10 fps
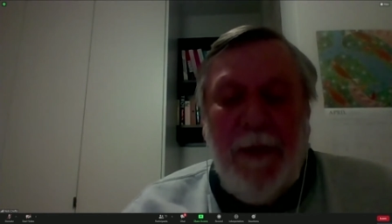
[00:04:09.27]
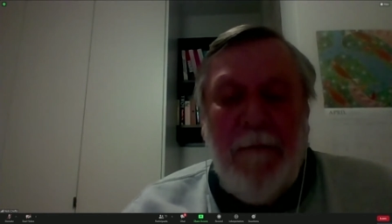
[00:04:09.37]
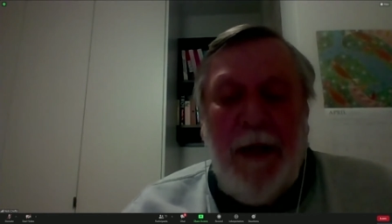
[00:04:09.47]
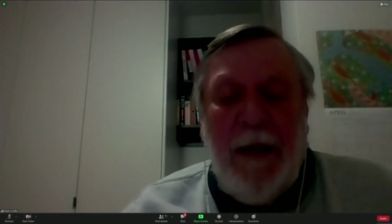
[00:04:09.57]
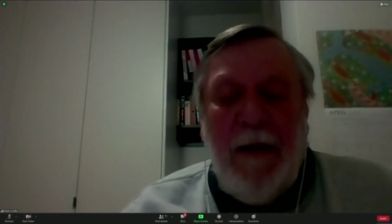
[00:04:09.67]

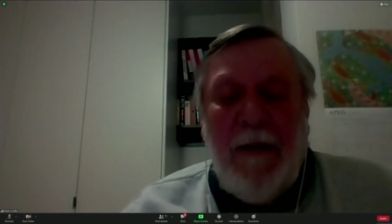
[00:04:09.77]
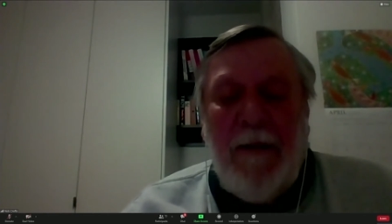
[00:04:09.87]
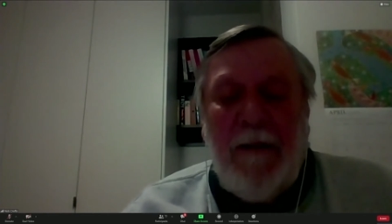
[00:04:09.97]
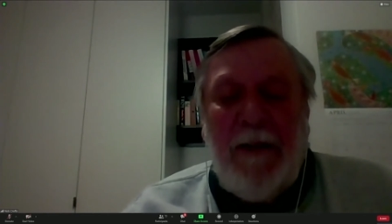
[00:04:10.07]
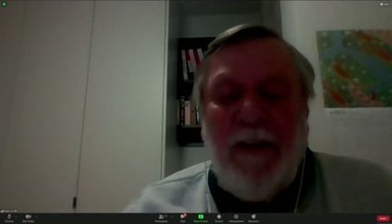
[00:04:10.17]
Mental
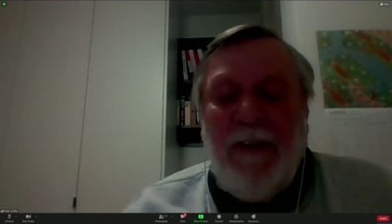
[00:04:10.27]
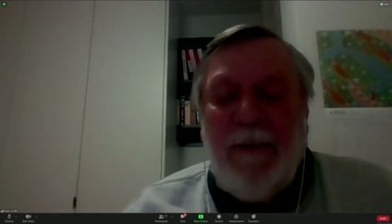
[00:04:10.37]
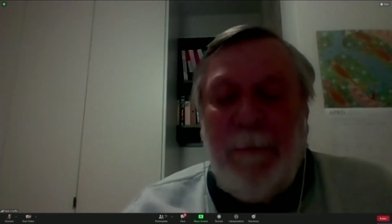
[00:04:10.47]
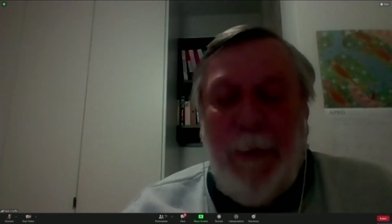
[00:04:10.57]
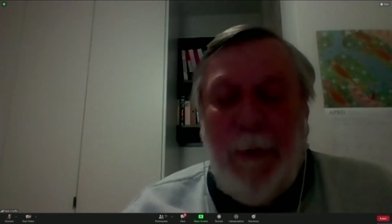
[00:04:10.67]
health issues,
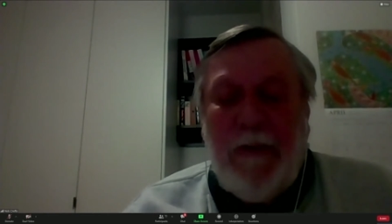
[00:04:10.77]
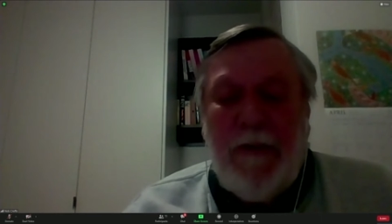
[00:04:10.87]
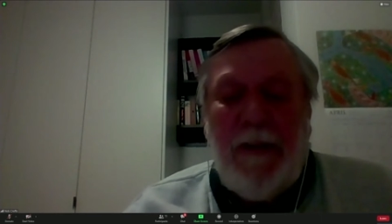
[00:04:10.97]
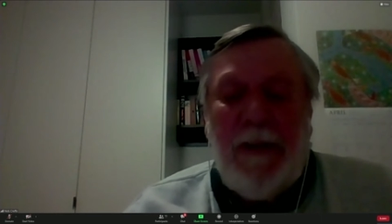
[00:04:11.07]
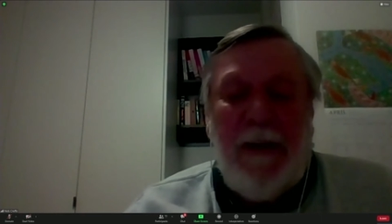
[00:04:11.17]
poor
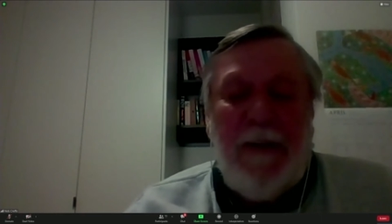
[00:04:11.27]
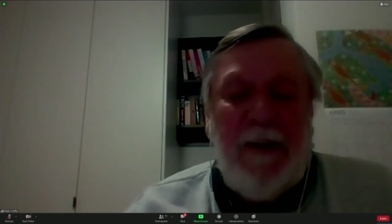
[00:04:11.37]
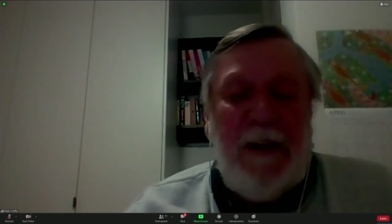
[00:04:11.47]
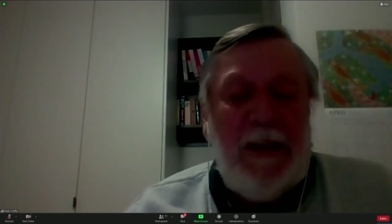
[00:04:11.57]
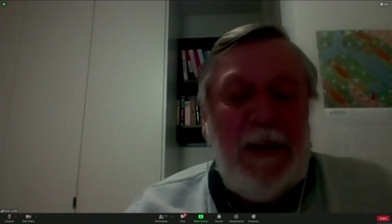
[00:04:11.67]

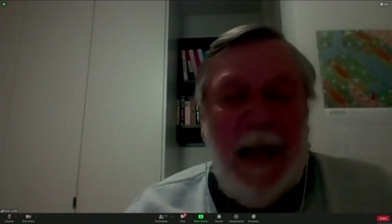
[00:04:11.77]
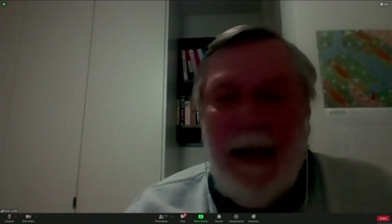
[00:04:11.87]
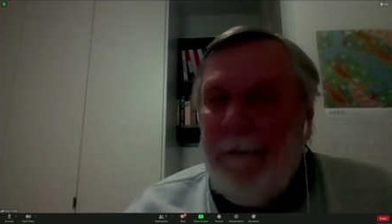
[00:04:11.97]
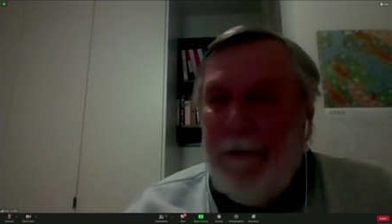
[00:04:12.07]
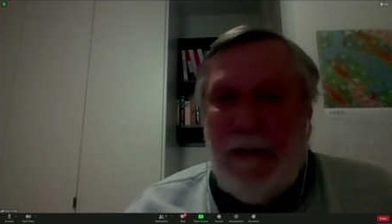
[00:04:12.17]
socialization,
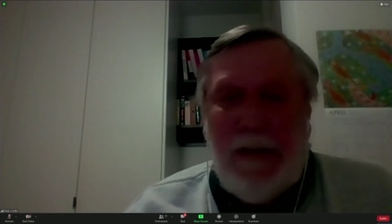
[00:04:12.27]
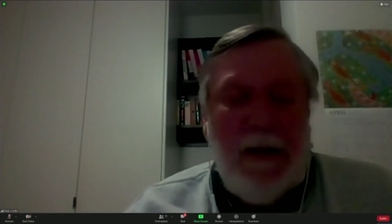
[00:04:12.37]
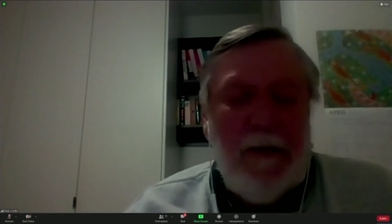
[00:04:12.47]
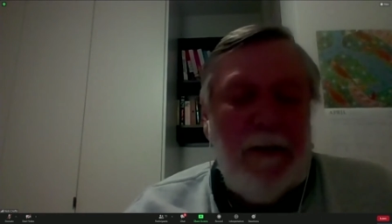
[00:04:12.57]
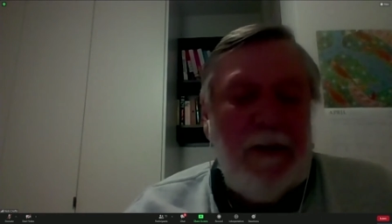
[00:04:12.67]
adverse
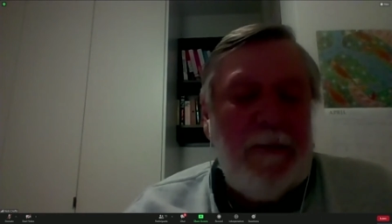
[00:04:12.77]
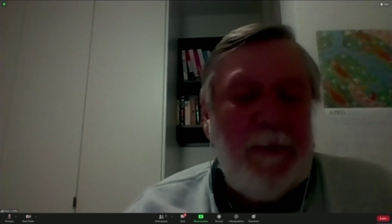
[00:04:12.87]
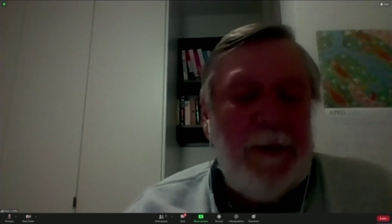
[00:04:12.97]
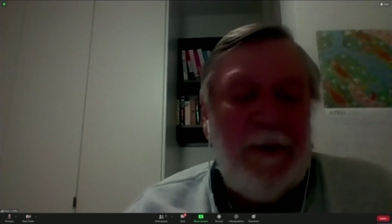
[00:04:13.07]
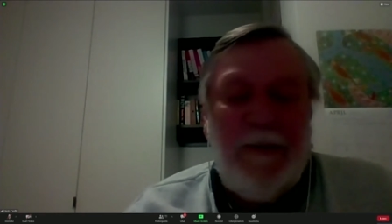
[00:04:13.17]
childhood
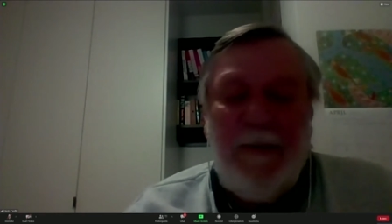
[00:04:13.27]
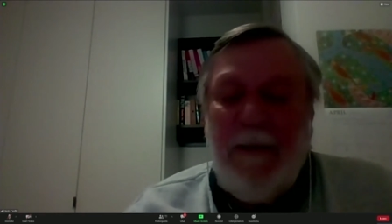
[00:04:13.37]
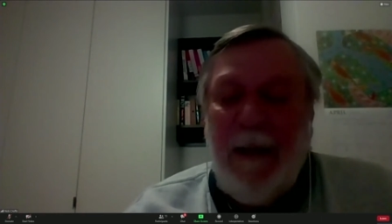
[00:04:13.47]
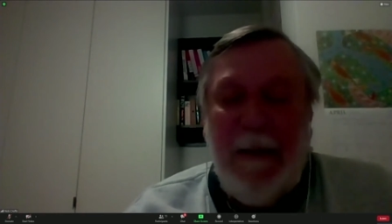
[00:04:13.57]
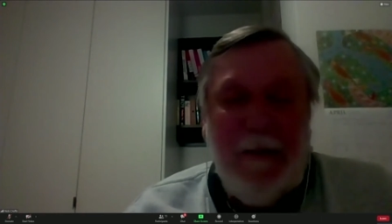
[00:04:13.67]
experiences,
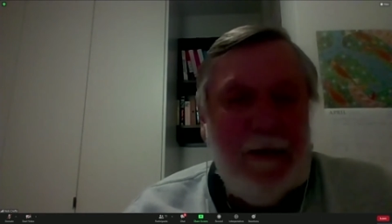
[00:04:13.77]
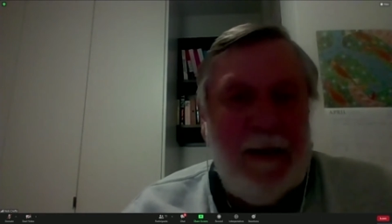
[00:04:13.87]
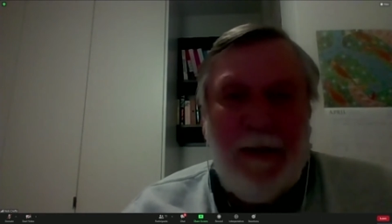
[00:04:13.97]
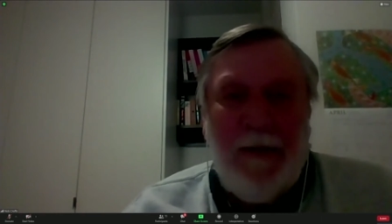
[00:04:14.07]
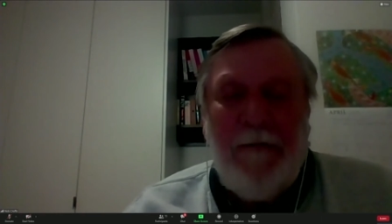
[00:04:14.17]

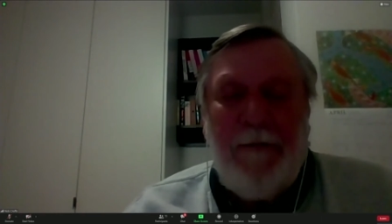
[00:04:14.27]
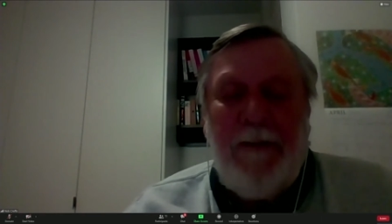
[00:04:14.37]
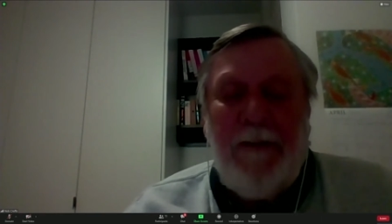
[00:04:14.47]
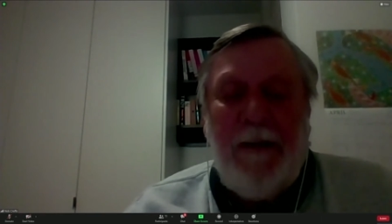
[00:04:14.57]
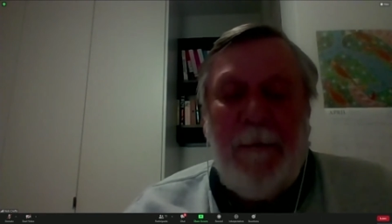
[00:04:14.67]
sexual and
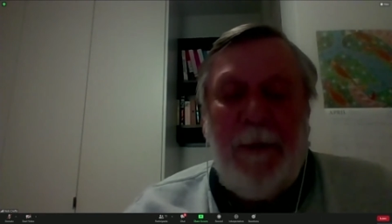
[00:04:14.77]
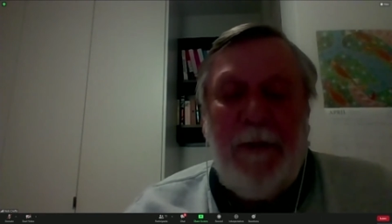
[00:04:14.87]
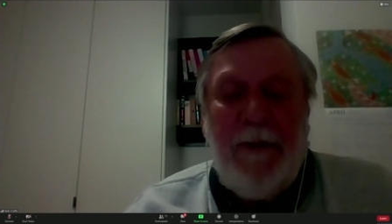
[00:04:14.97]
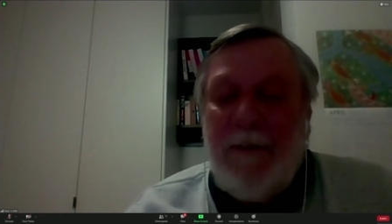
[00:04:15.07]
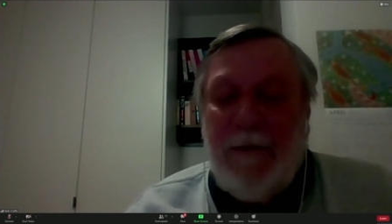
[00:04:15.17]
physical
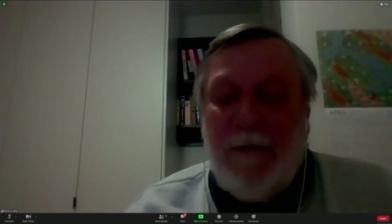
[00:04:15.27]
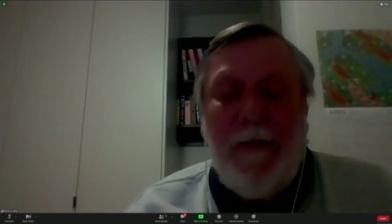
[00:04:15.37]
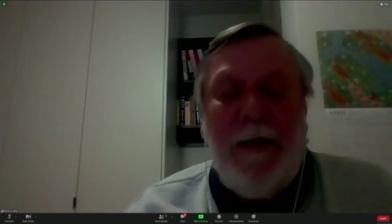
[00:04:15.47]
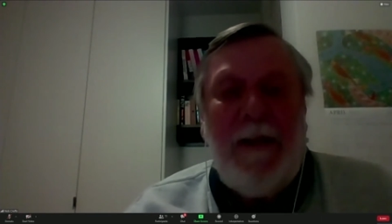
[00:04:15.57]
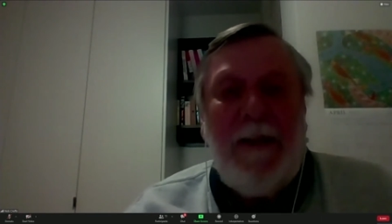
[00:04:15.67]
abuse,
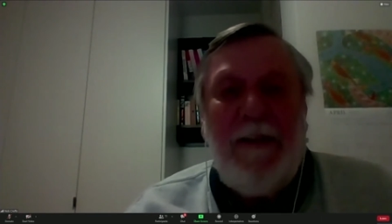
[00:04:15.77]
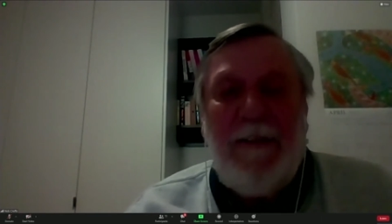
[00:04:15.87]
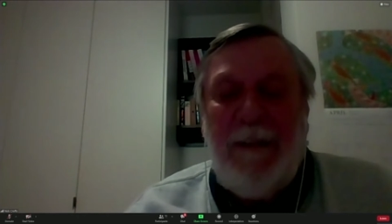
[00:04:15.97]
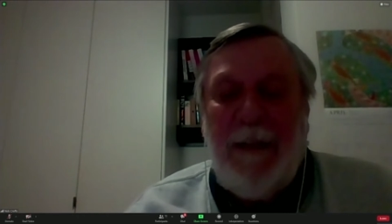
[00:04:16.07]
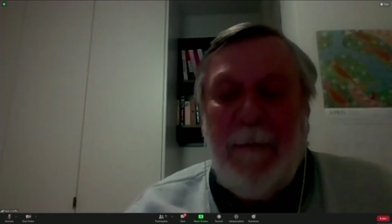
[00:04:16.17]
discrimination and
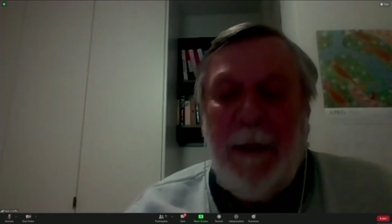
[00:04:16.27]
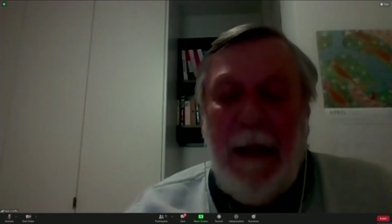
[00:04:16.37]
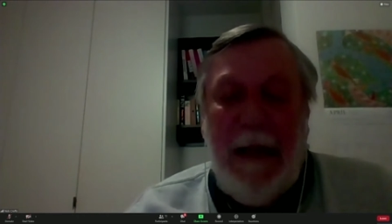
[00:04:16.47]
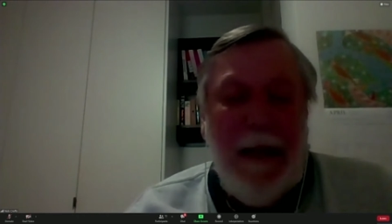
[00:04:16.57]
stigma,